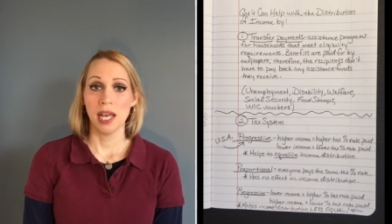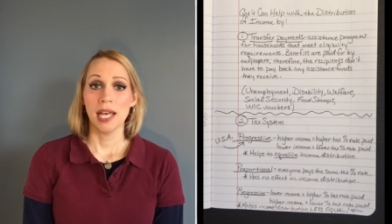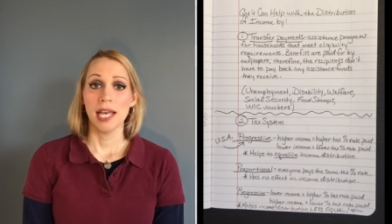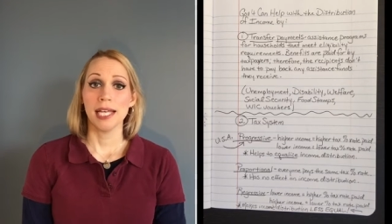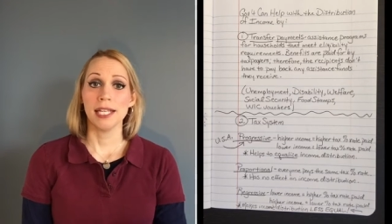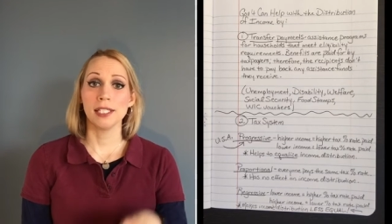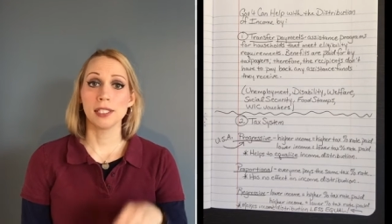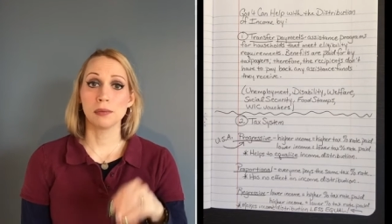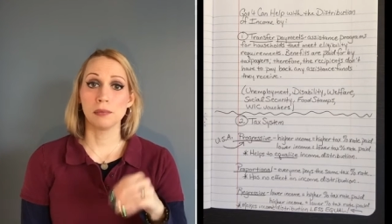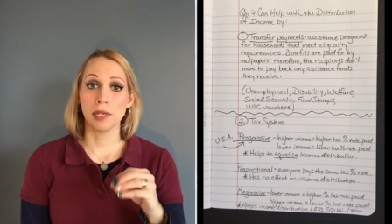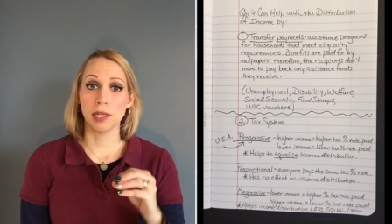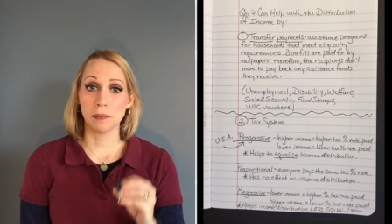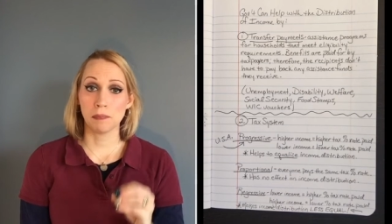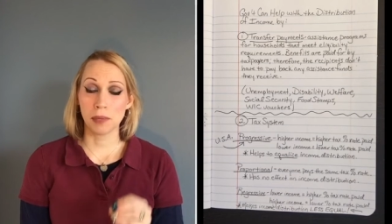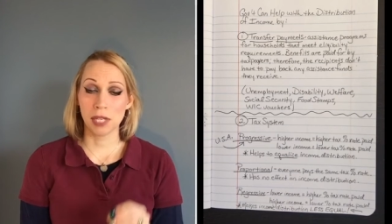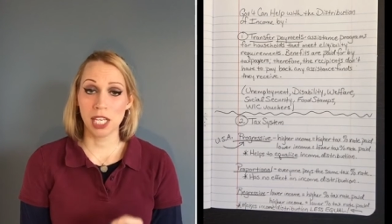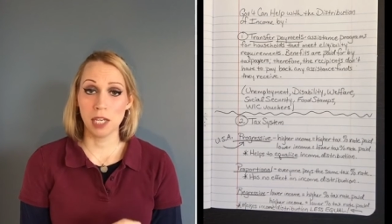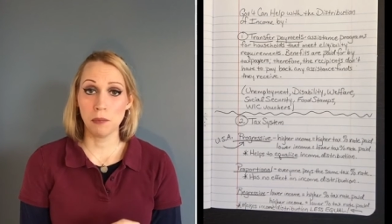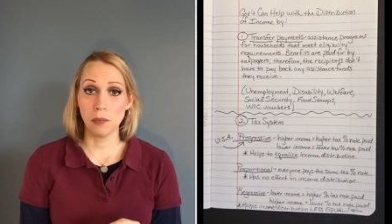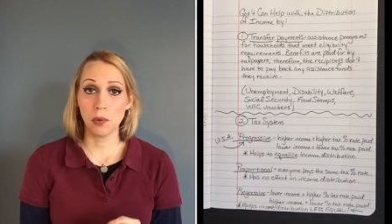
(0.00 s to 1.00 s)
is when
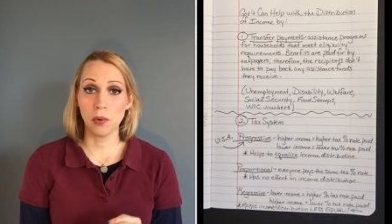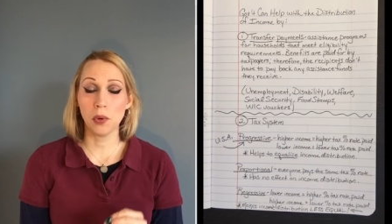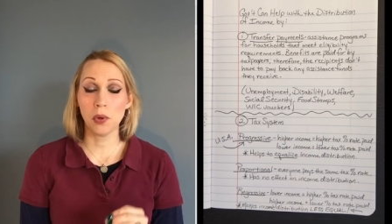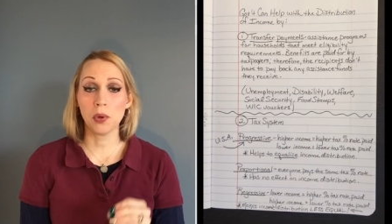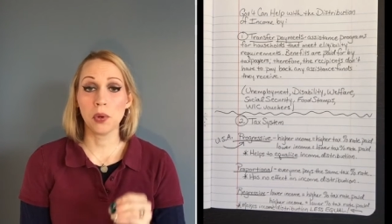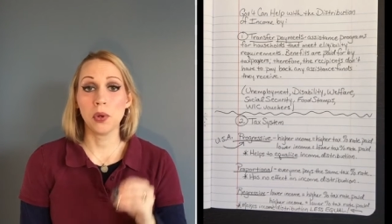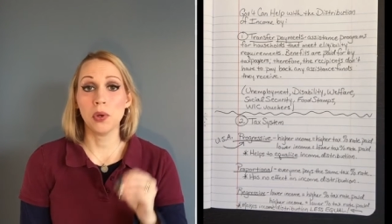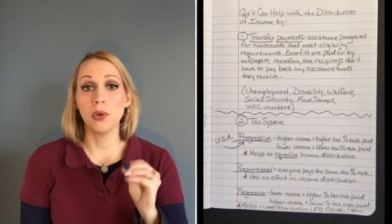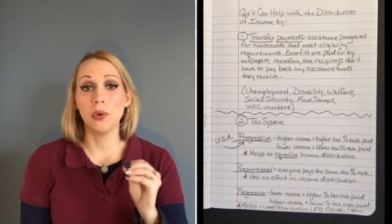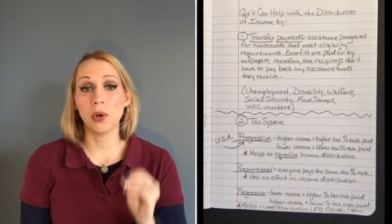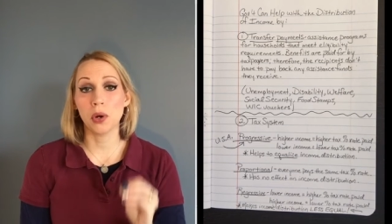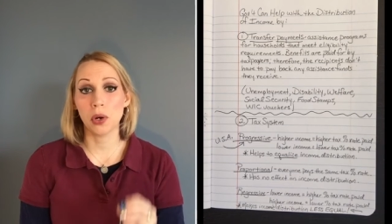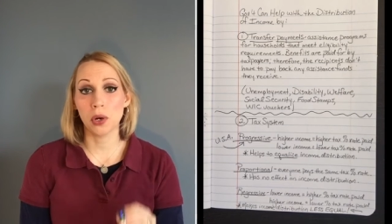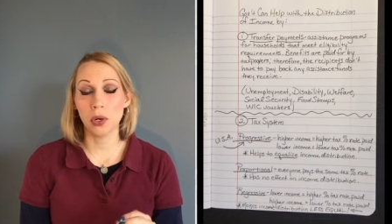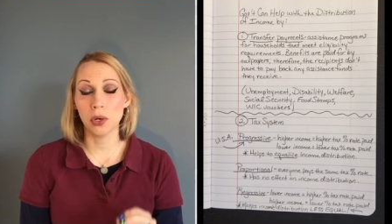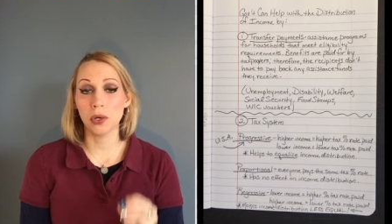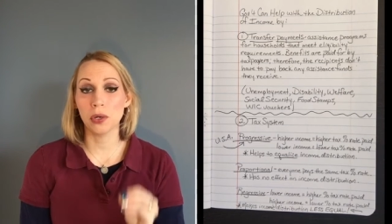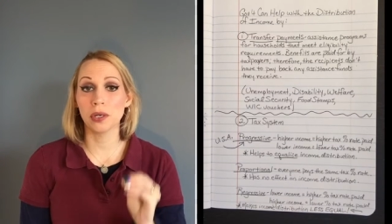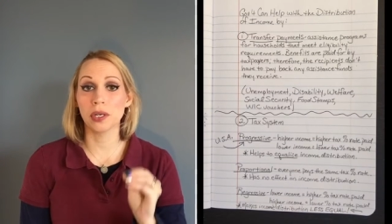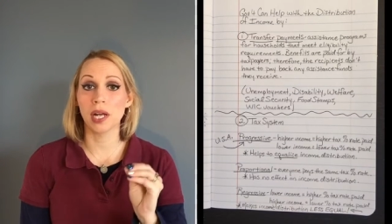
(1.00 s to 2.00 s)
people who
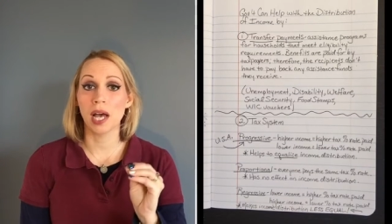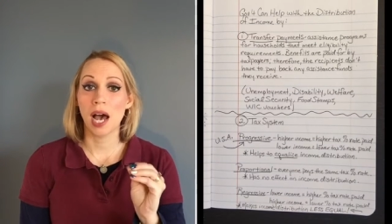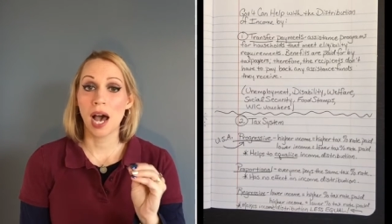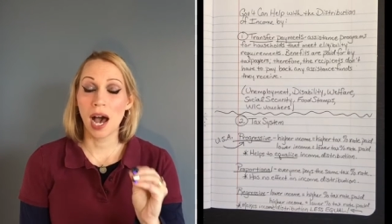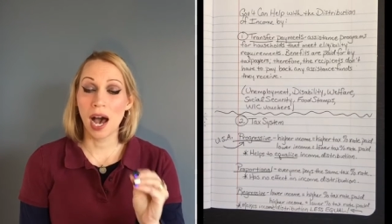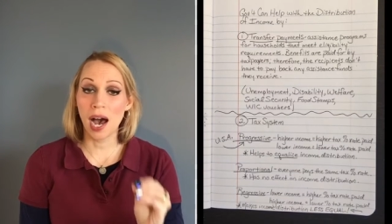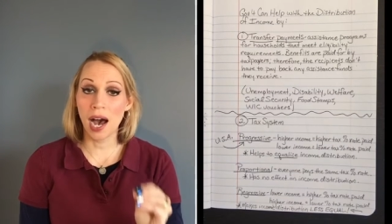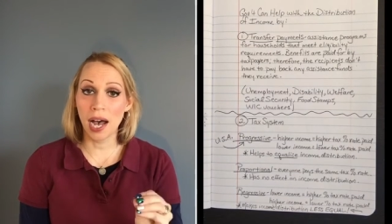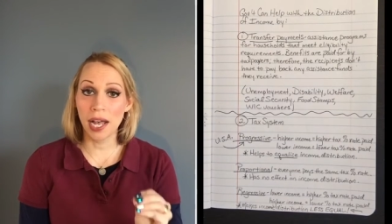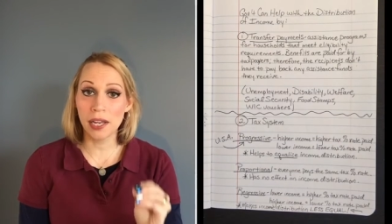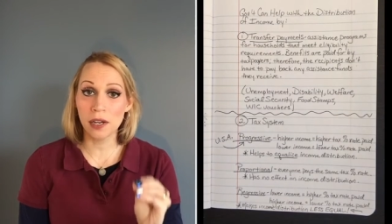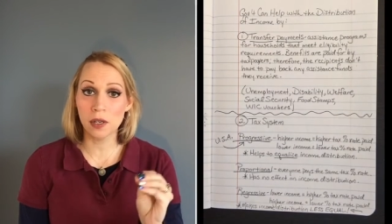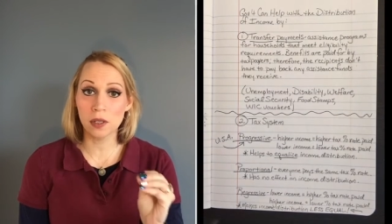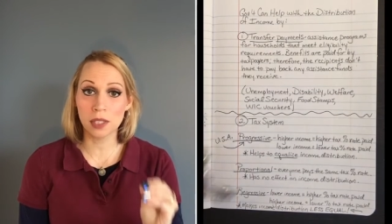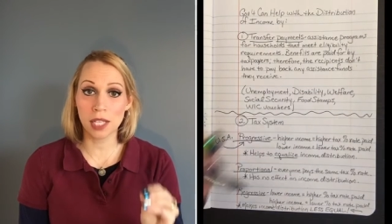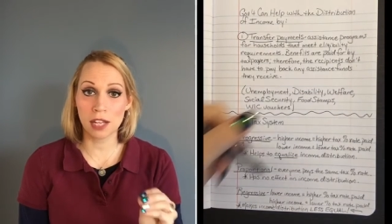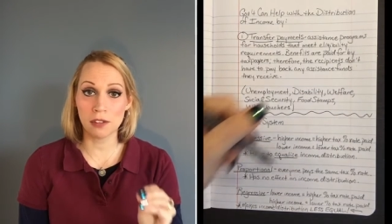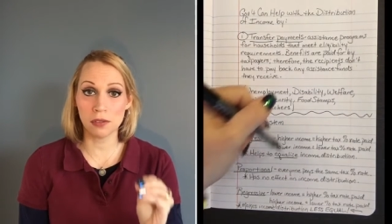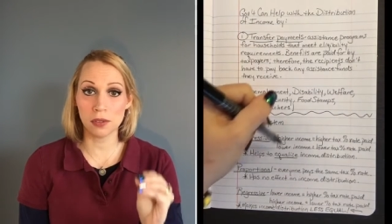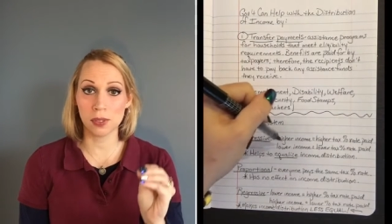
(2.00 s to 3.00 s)
earn higher
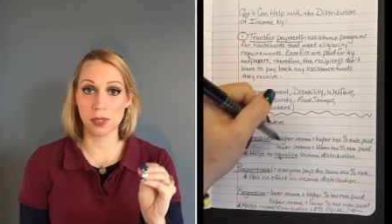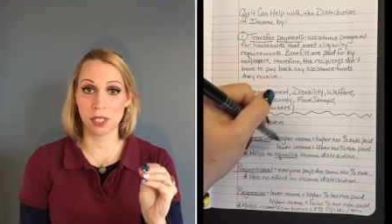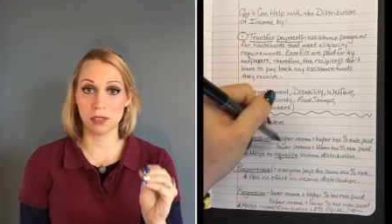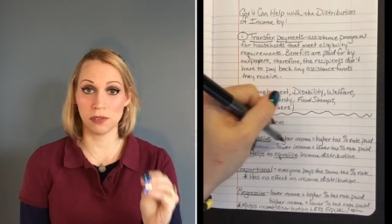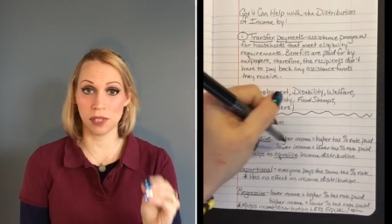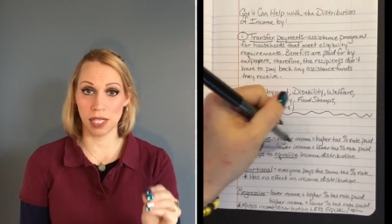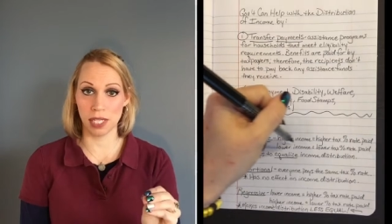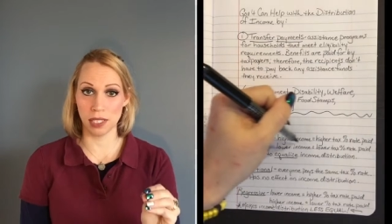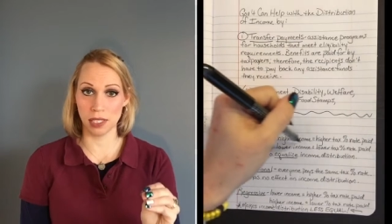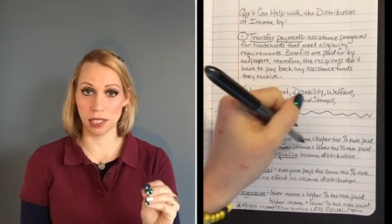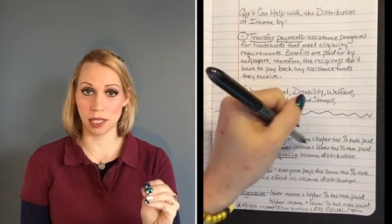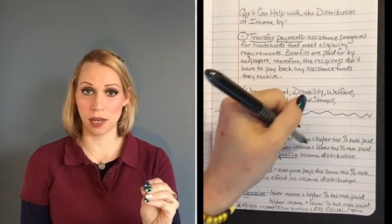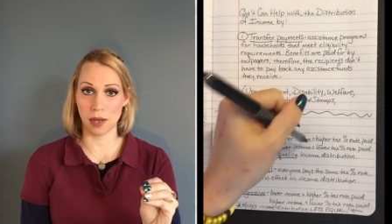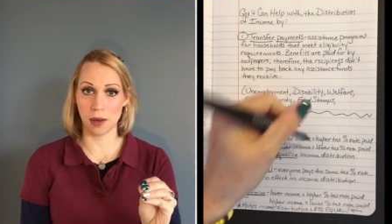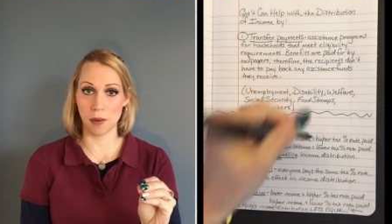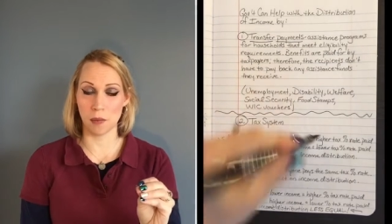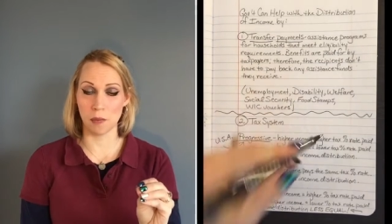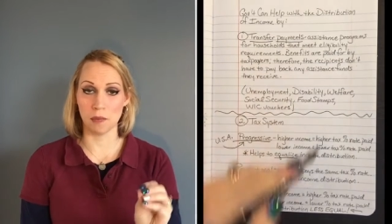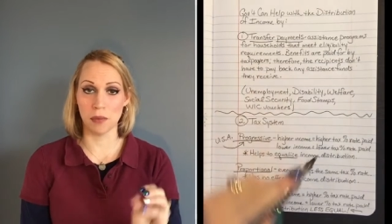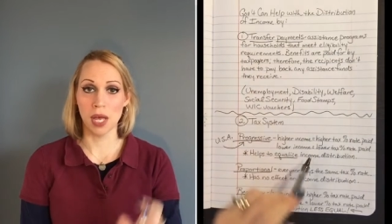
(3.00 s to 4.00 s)
levels of
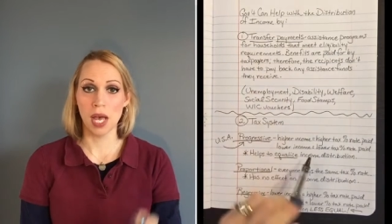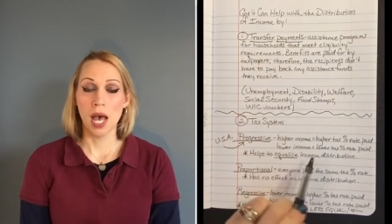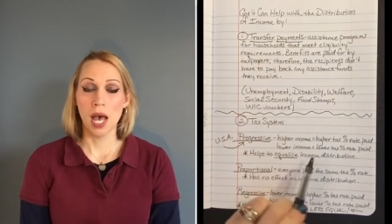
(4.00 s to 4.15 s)
income